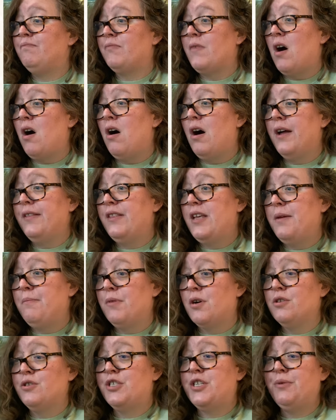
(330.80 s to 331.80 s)
on the
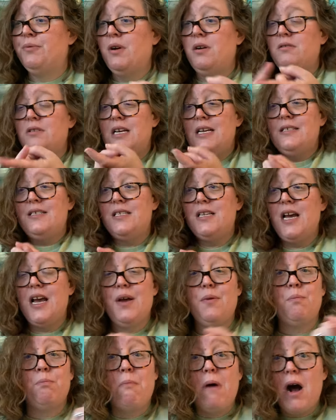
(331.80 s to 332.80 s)
Murder She Wrote list,
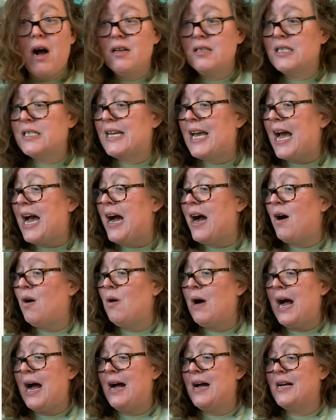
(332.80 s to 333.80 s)

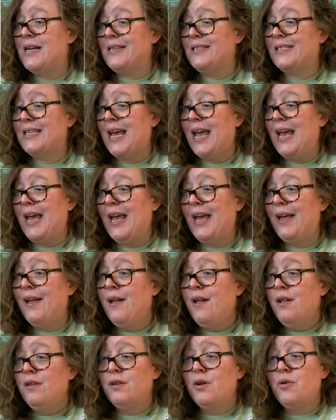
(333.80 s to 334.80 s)
Moscow as a
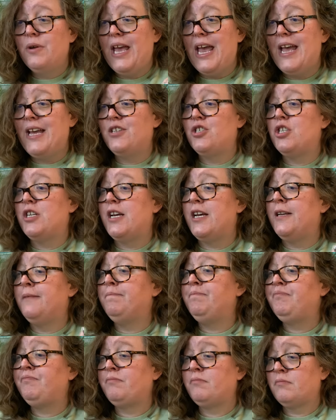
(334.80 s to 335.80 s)

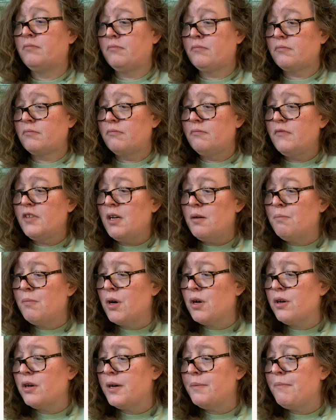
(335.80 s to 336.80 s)
location,
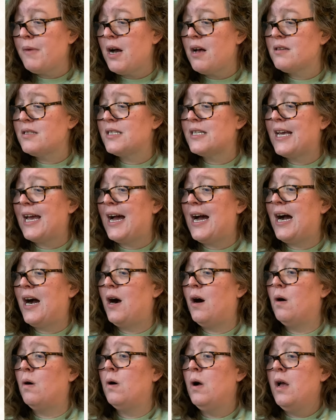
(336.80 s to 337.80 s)
Murder in
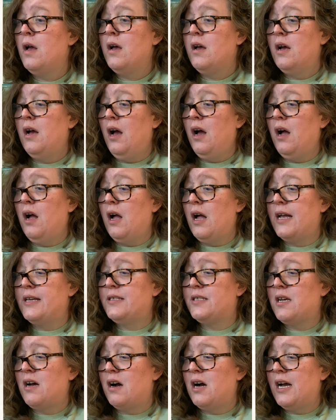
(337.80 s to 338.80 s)
Moscow. I
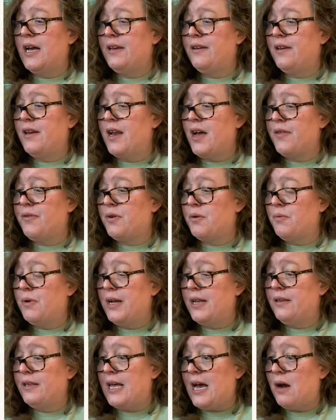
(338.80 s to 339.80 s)
saw another
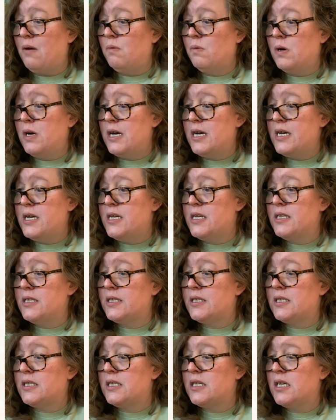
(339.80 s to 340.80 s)
one that
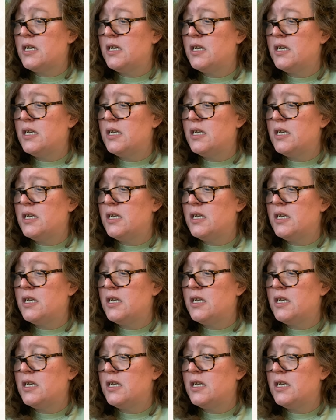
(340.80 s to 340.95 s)
was